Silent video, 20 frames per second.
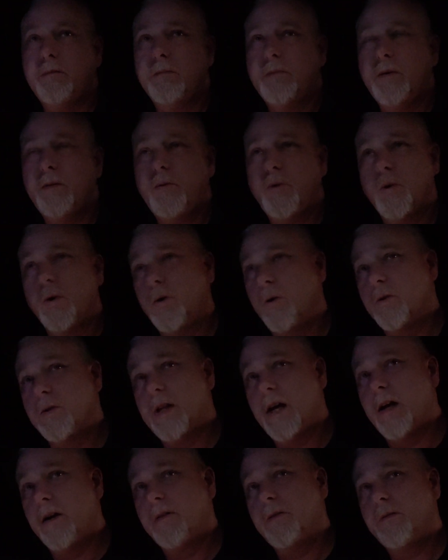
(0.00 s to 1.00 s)
When fuel goes
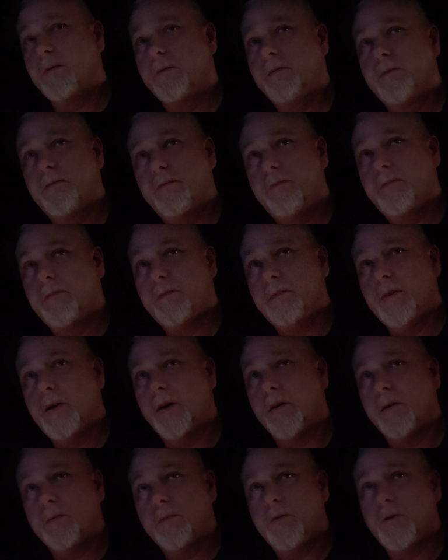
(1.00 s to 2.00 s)
down,
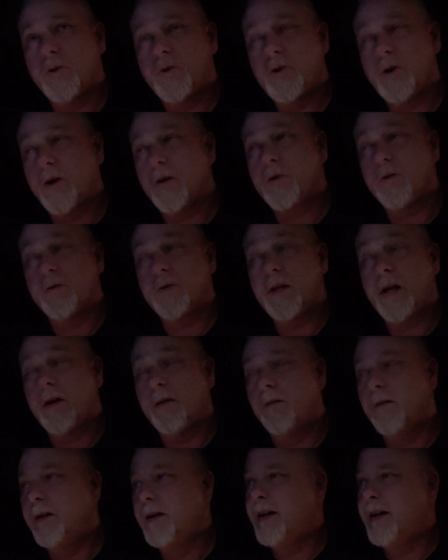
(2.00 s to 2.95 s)
surcharge goes down.